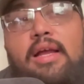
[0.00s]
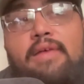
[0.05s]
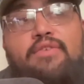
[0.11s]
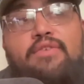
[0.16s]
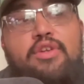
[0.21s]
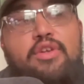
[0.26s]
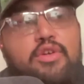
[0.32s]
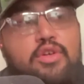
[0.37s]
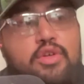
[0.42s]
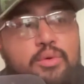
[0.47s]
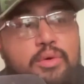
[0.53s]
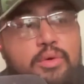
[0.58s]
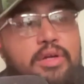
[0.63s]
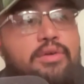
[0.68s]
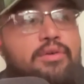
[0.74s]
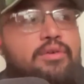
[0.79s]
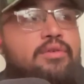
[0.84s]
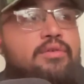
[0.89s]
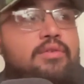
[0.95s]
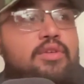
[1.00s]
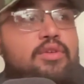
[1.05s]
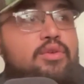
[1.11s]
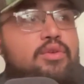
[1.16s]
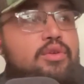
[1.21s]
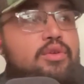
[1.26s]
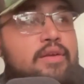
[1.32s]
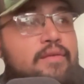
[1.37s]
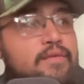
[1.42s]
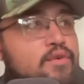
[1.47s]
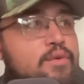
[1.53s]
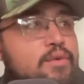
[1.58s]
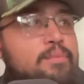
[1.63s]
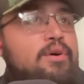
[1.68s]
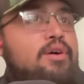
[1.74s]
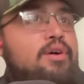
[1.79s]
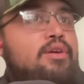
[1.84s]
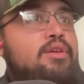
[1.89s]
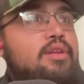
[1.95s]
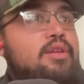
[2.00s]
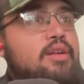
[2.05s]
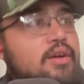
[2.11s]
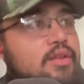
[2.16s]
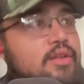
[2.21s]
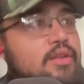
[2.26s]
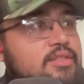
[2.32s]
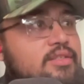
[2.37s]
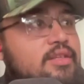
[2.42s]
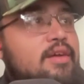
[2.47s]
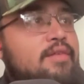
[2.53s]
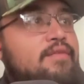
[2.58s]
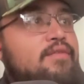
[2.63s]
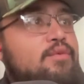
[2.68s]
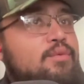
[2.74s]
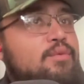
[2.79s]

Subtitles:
After your career, you did football, you did all this stuff,